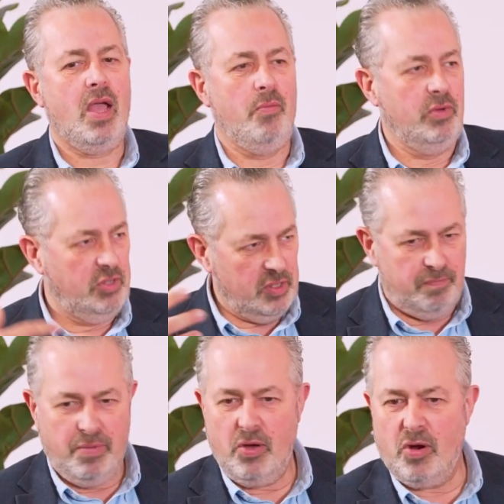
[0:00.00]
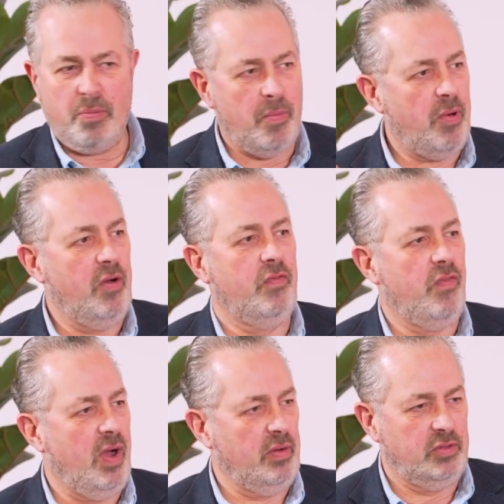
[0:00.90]
and we'll just build up a
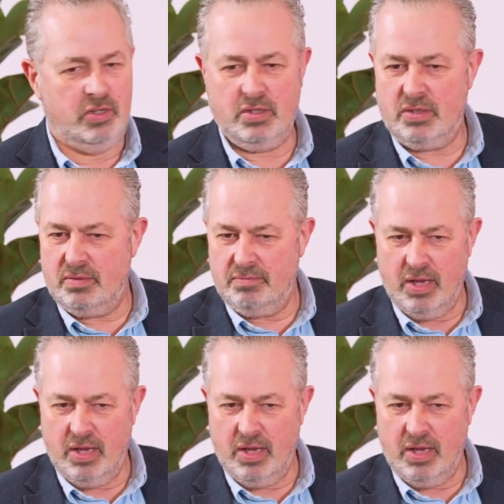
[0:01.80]
profile, just,